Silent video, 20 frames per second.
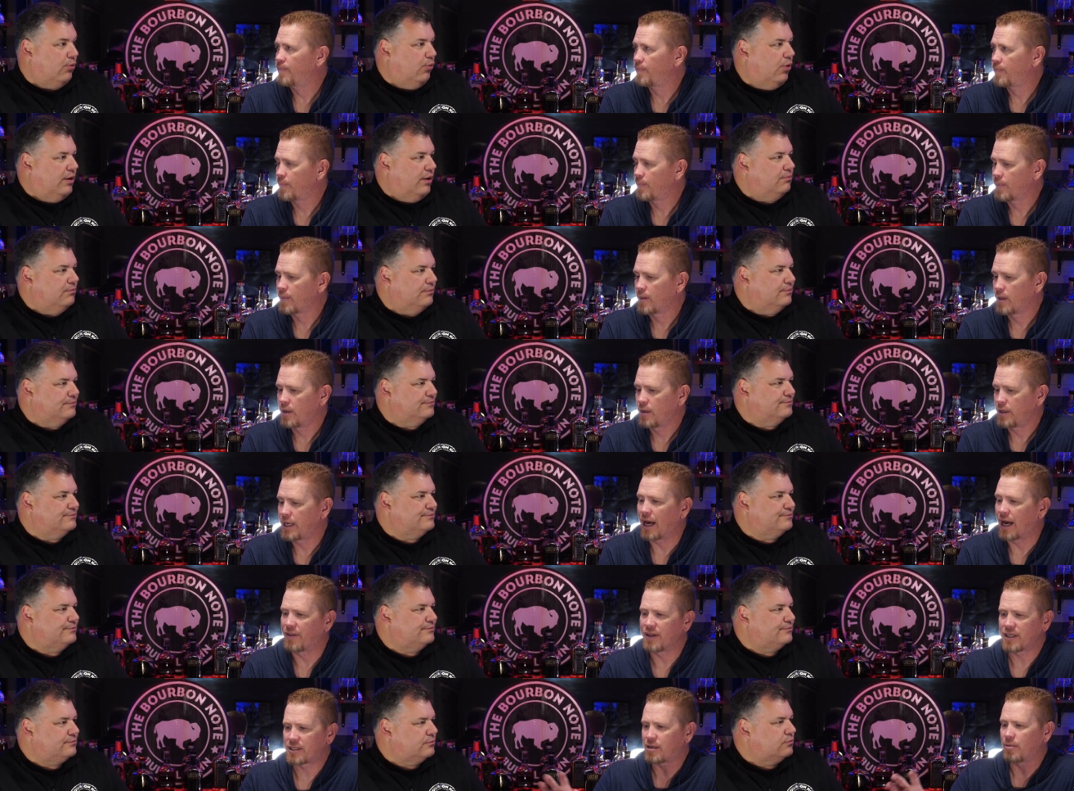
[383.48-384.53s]
Speaker 1: than one.
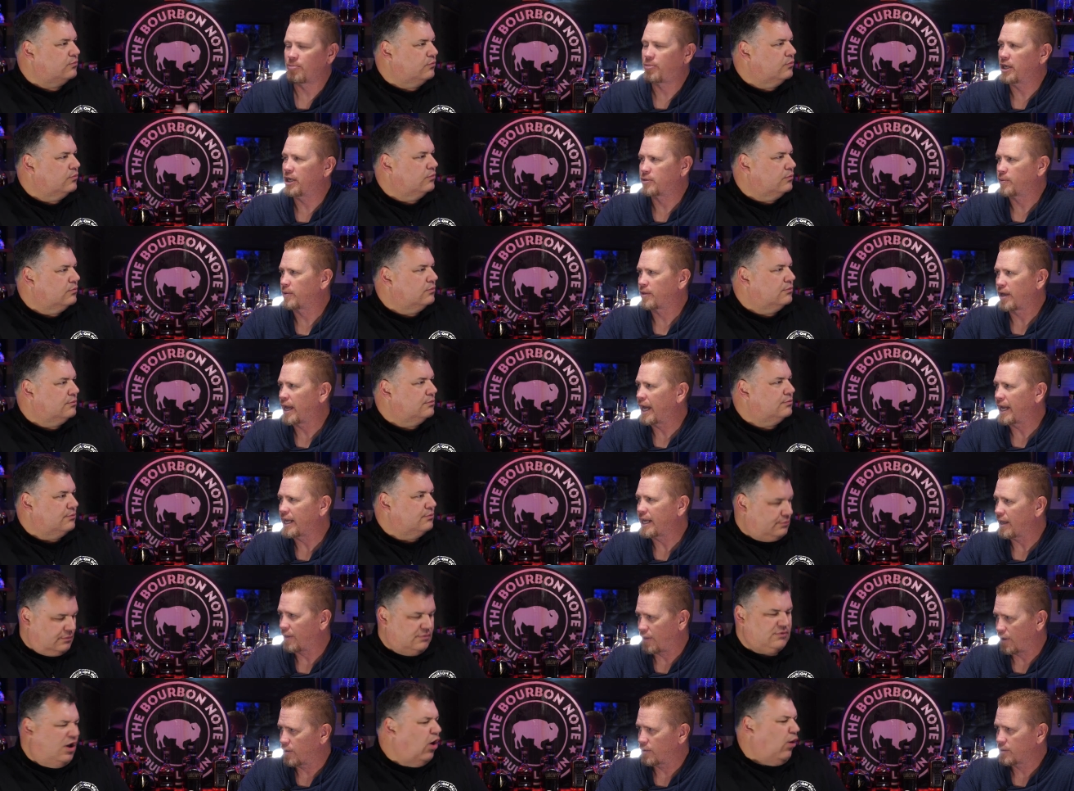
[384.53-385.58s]
Speaker 2: Yeah, this competes with
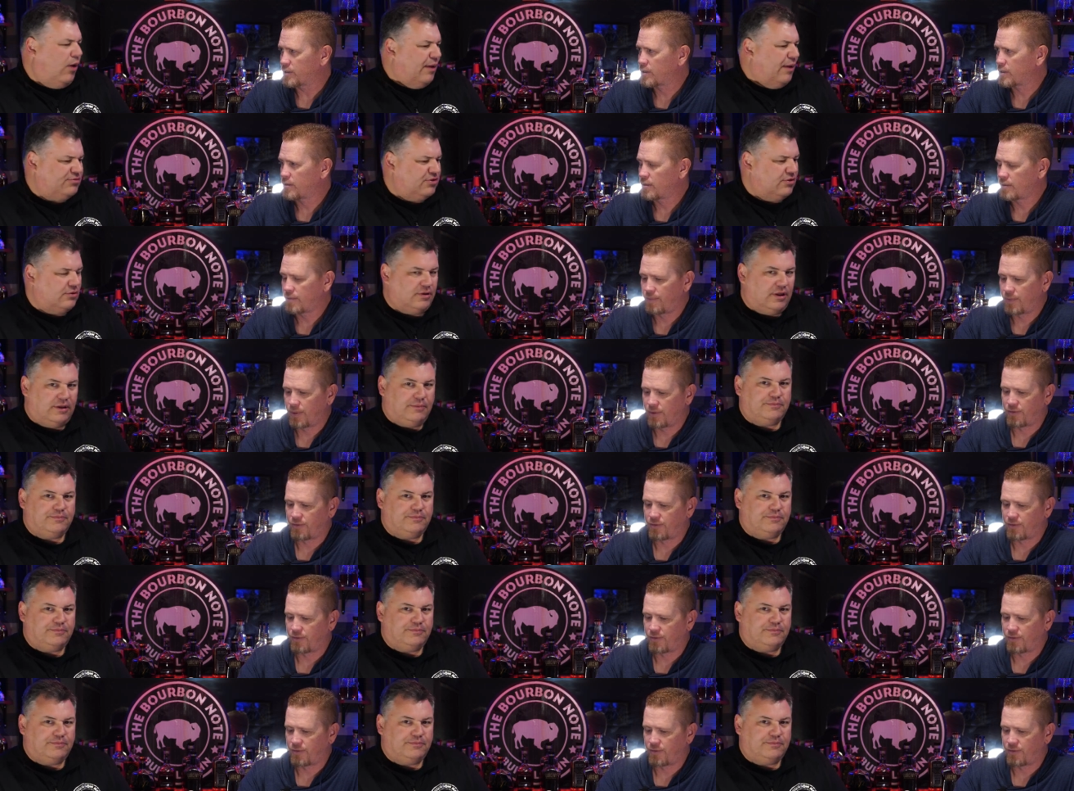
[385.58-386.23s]
any of those.
Speaker 1: Oh, absolutely.